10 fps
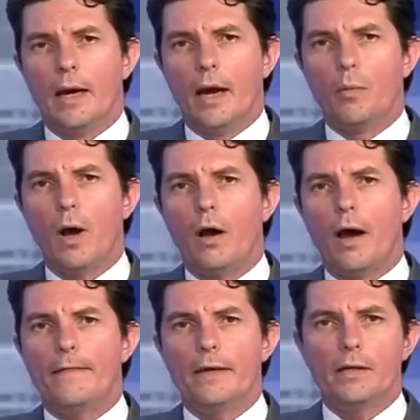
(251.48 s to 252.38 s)
Well, I
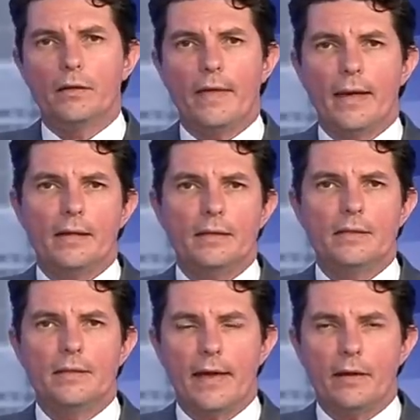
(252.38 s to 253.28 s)
think
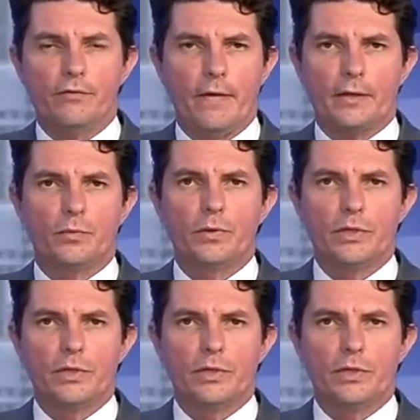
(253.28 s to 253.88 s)
that effect would